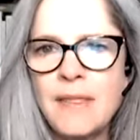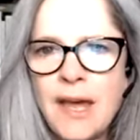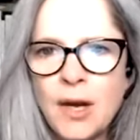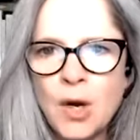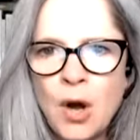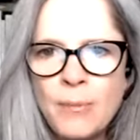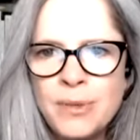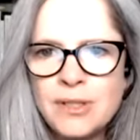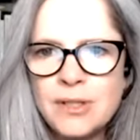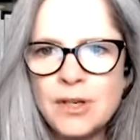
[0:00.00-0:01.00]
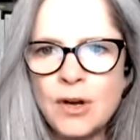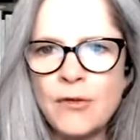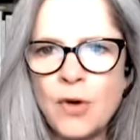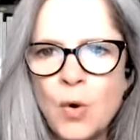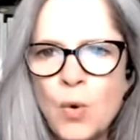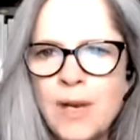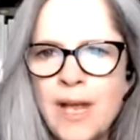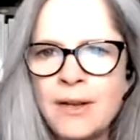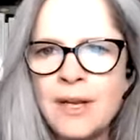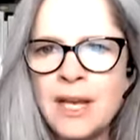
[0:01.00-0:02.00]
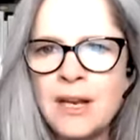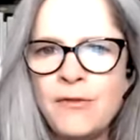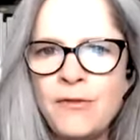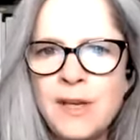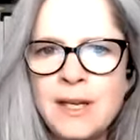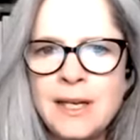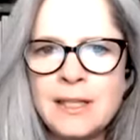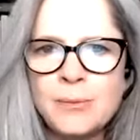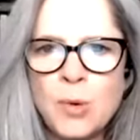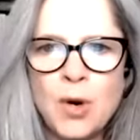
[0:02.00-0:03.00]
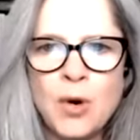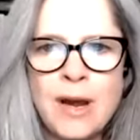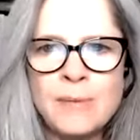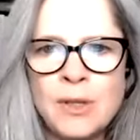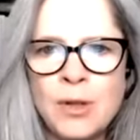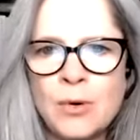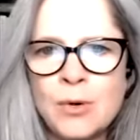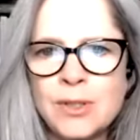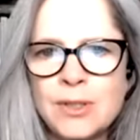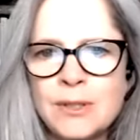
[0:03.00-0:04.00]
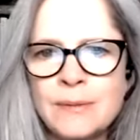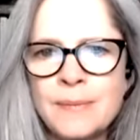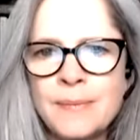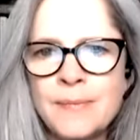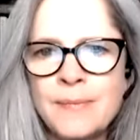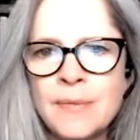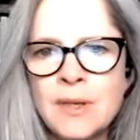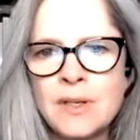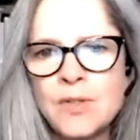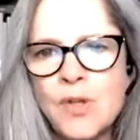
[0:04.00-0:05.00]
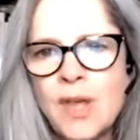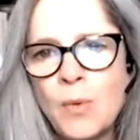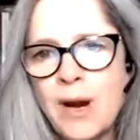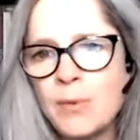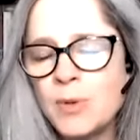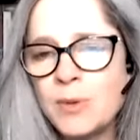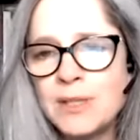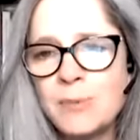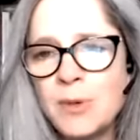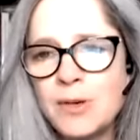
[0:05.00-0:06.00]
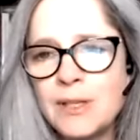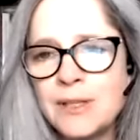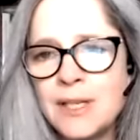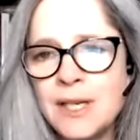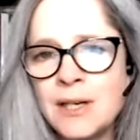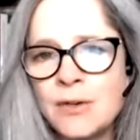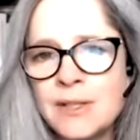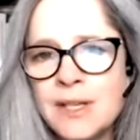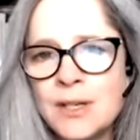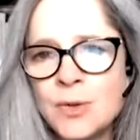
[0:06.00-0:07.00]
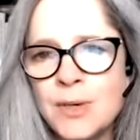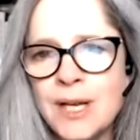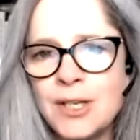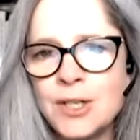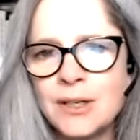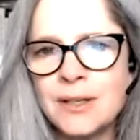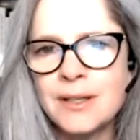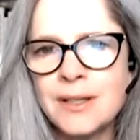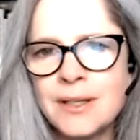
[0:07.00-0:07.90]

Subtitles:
That composite of all our negative feelings, programs, and thoughts, so that we're able to experience the inner essential nature.